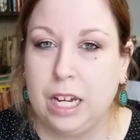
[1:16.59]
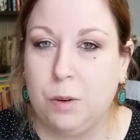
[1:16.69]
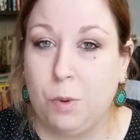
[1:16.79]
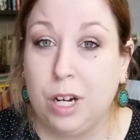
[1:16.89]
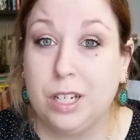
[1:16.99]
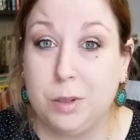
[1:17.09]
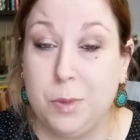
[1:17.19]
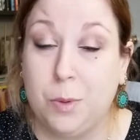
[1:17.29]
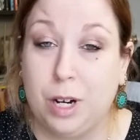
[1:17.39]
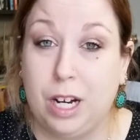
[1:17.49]
wanting to be
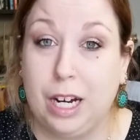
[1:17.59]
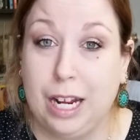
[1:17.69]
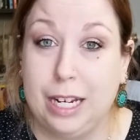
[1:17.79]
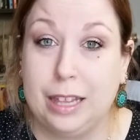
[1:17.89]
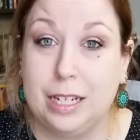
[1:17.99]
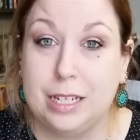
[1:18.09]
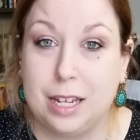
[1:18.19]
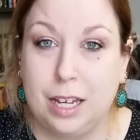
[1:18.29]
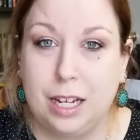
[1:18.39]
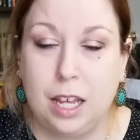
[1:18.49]
wearing anything
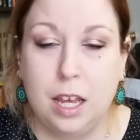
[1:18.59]
tight